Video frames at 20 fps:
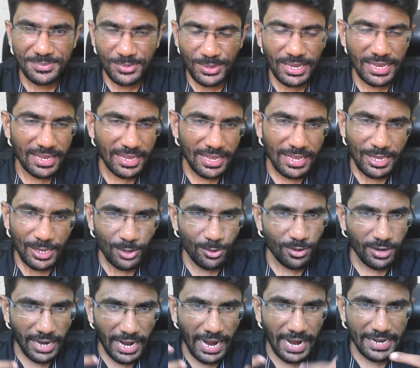Okay,
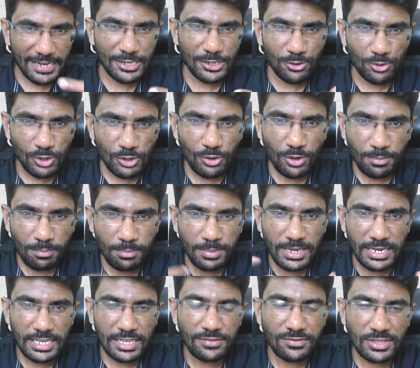your attitude, your
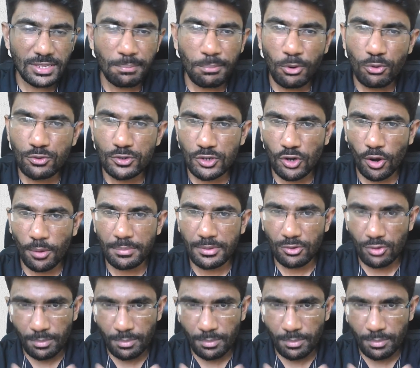beliefs about job,